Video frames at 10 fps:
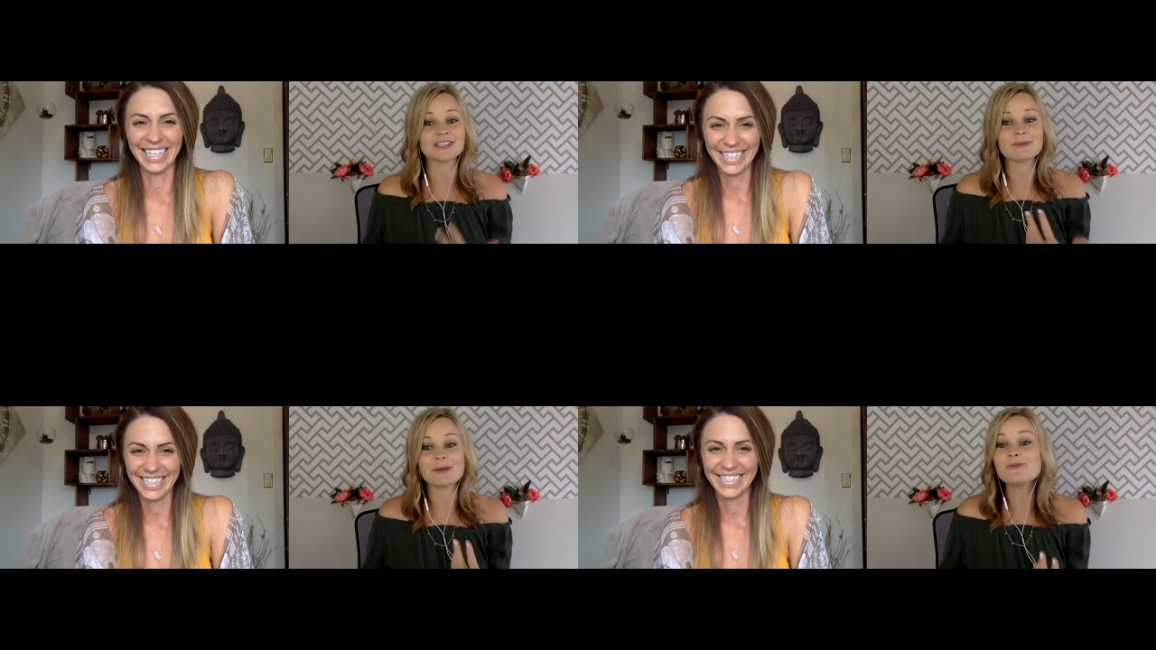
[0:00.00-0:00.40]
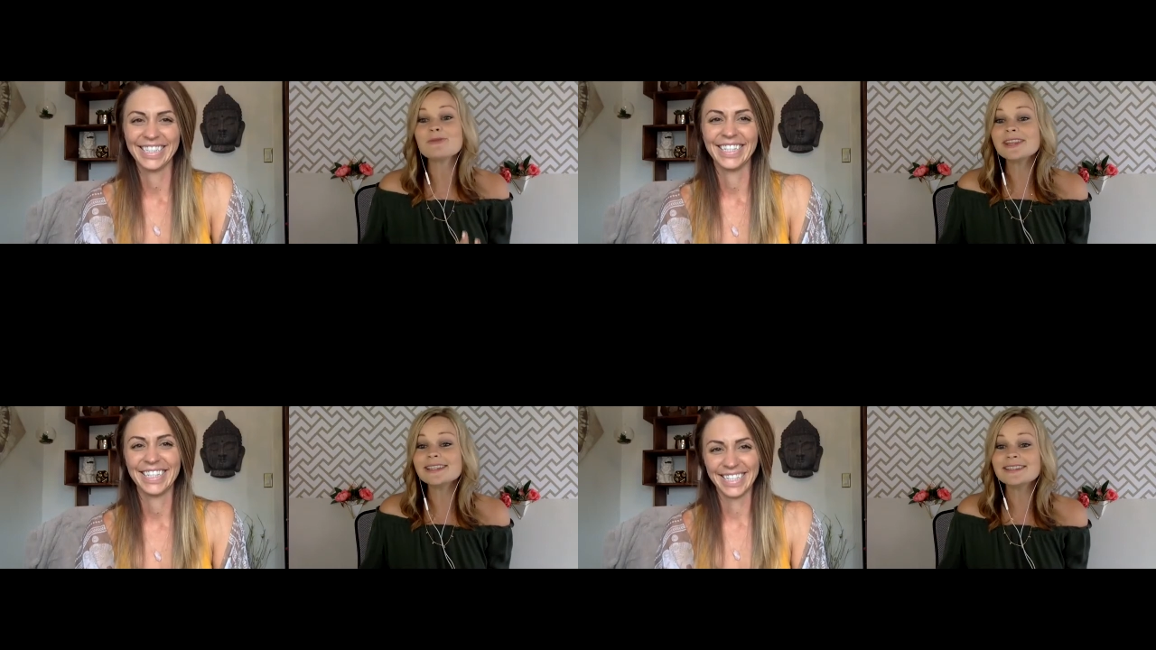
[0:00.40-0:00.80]
Speaker 1: She's maybe
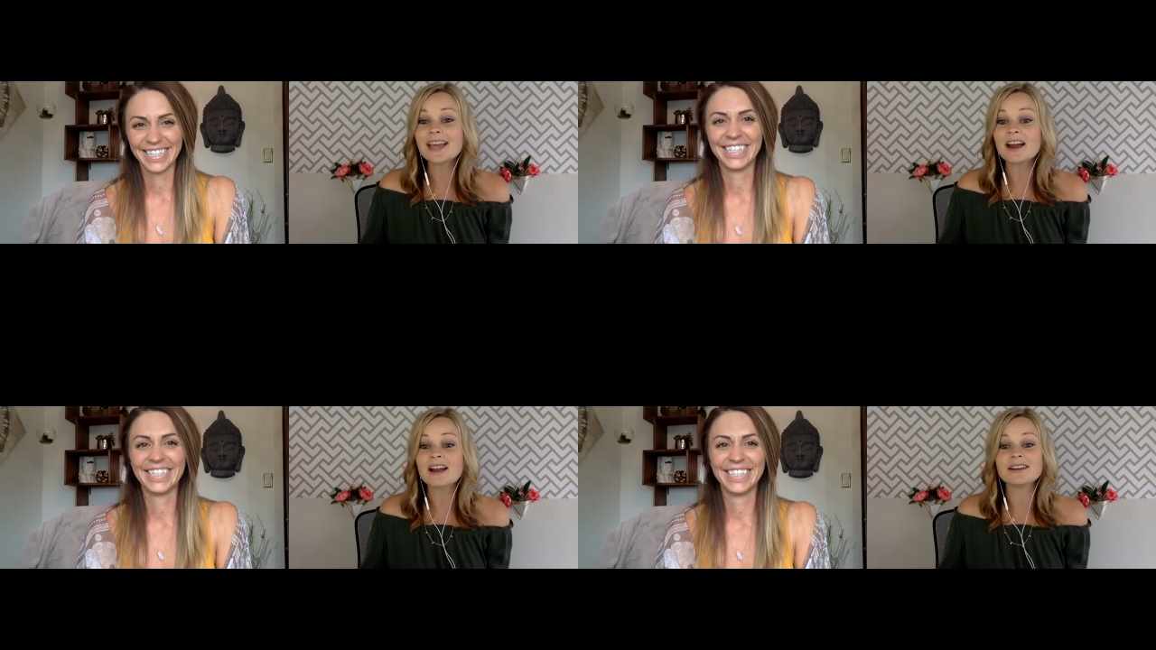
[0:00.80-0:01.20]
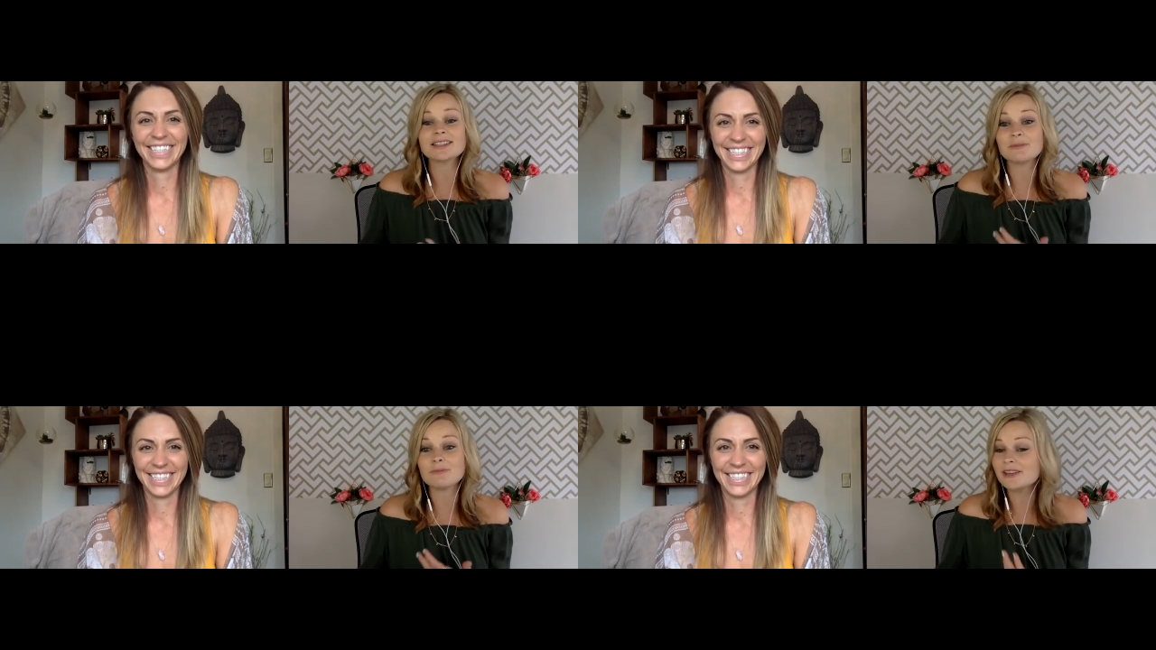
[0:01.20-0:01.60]
really scared.
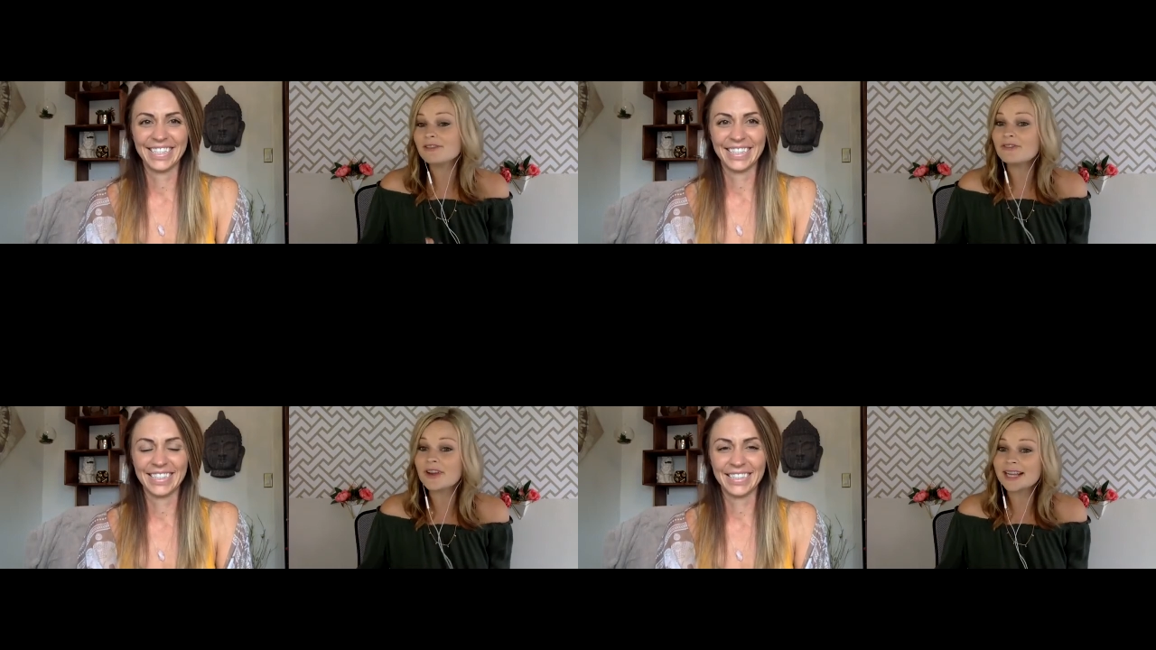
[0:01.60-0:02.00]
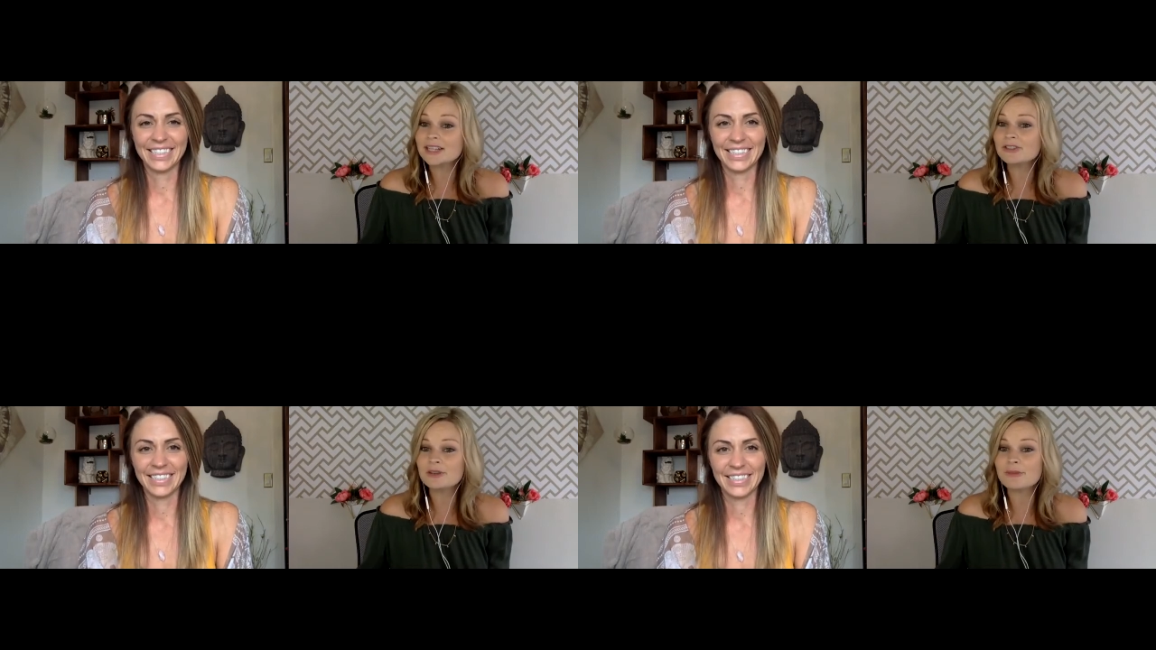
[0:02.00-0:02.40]
It's a big
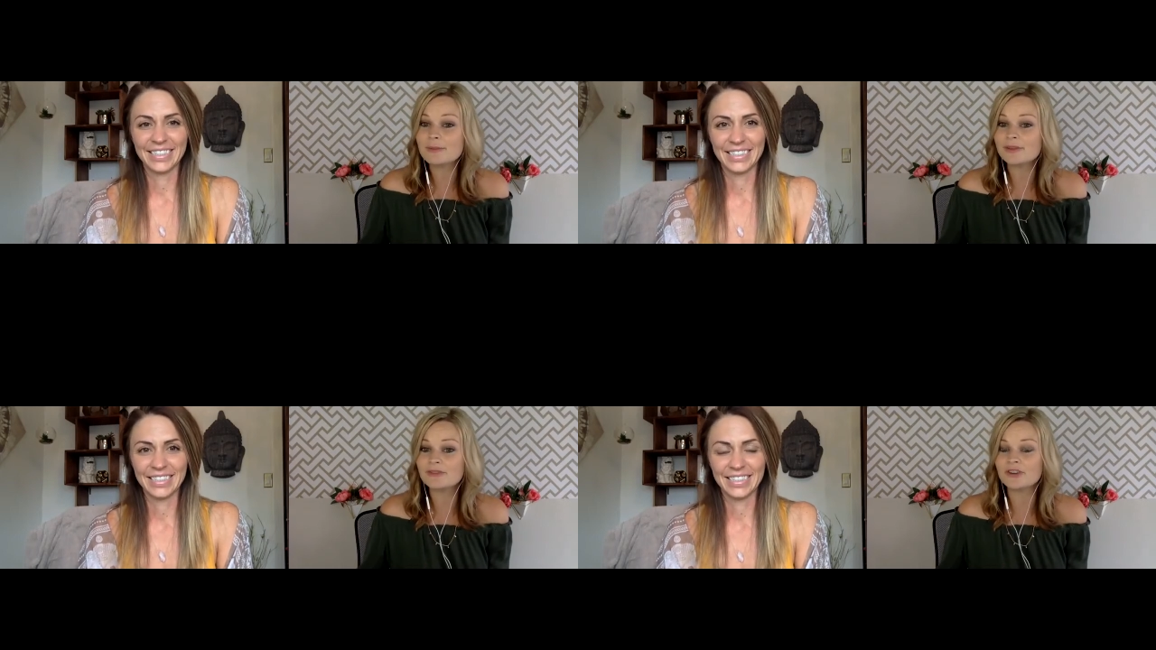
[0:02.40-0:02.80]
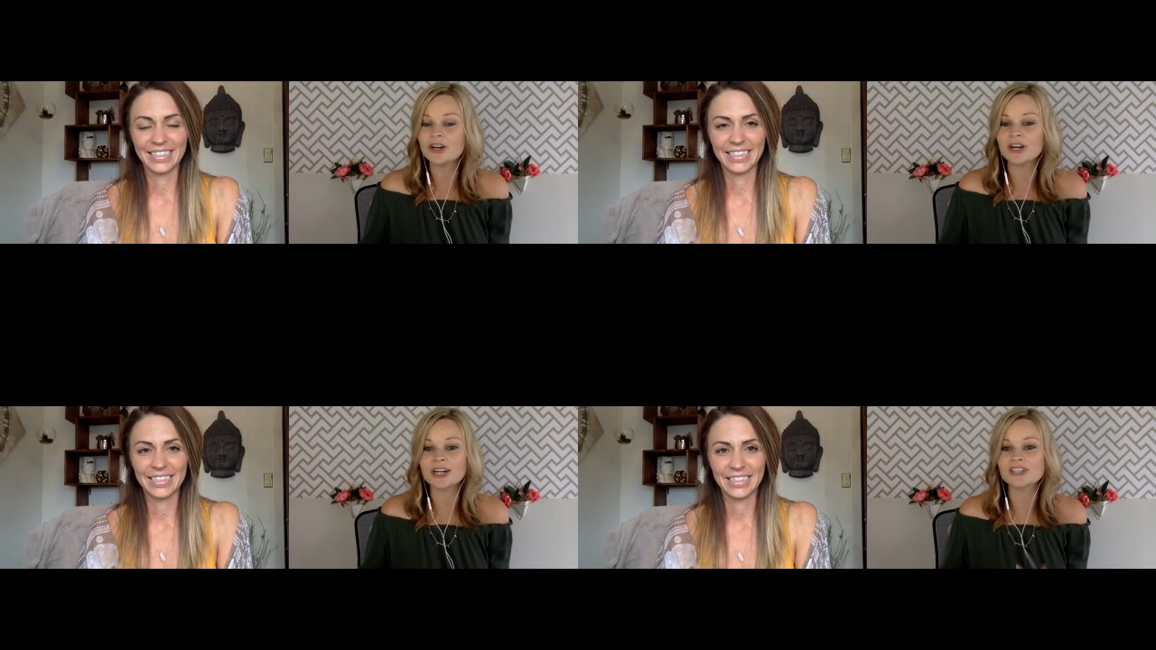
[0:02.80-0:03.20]
financial commitment for
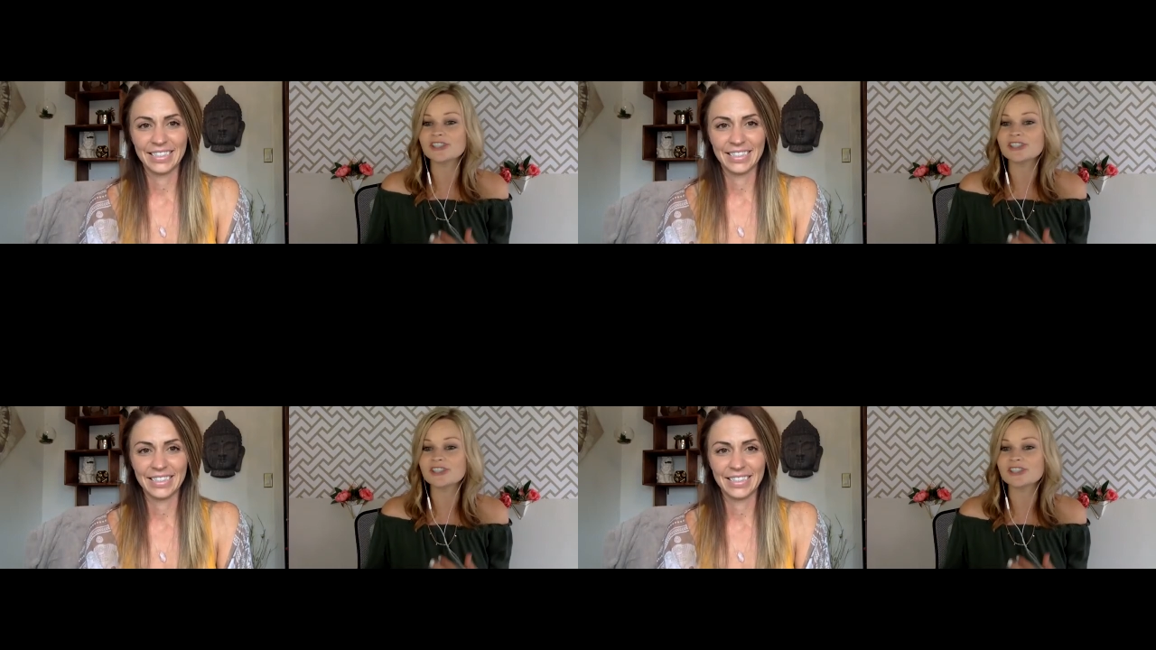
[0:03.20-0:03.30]
her.